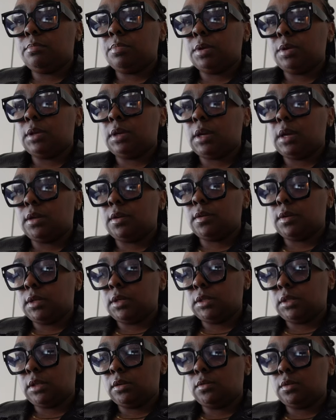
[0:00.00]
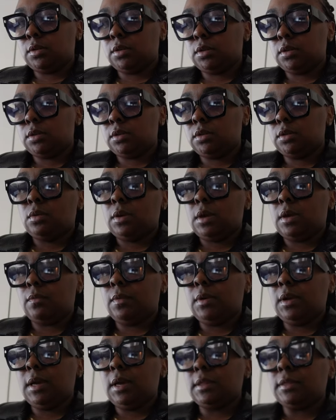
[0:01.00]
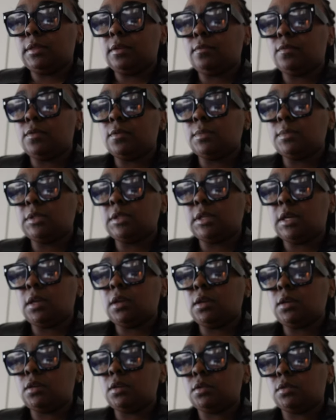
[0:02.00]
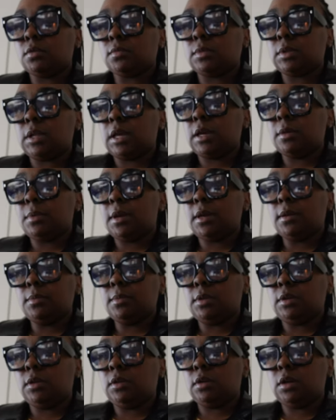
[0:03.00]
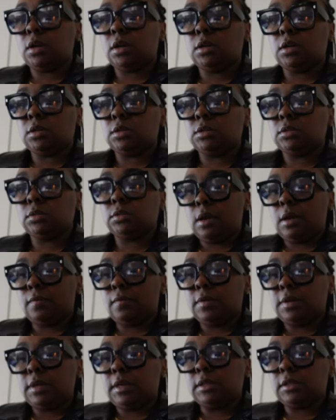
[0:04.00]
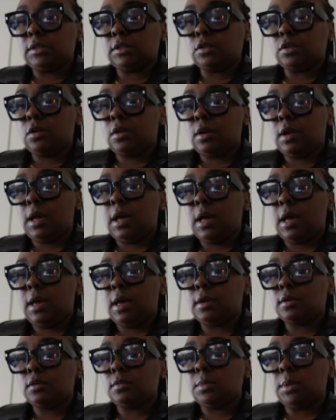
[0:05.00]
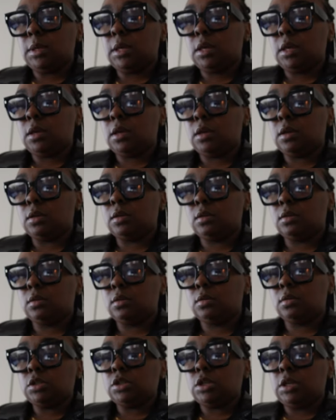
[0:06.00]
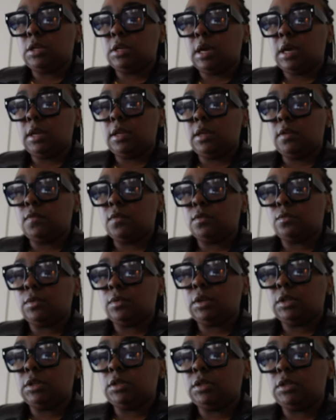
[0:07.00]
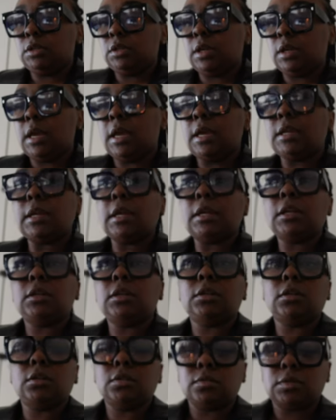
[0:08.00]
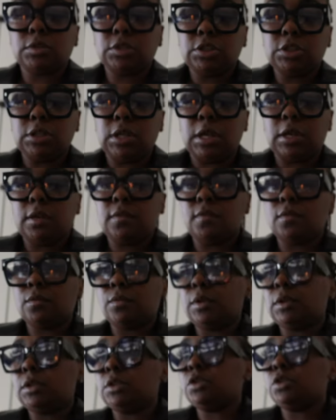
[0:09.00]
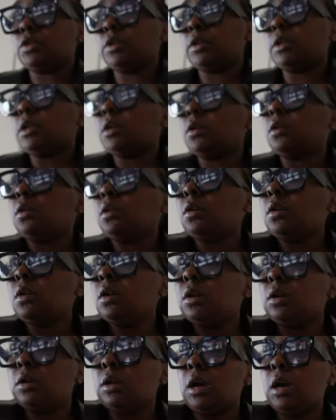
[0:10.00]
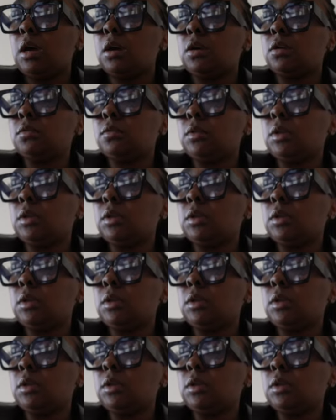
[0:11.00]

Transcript: put Gatorades on here. And we got them from Sam's. Like, baby, nuh-uh. I'm finna have to start hiding them again. But she not even really, and they the little one, she not even really drinking the whole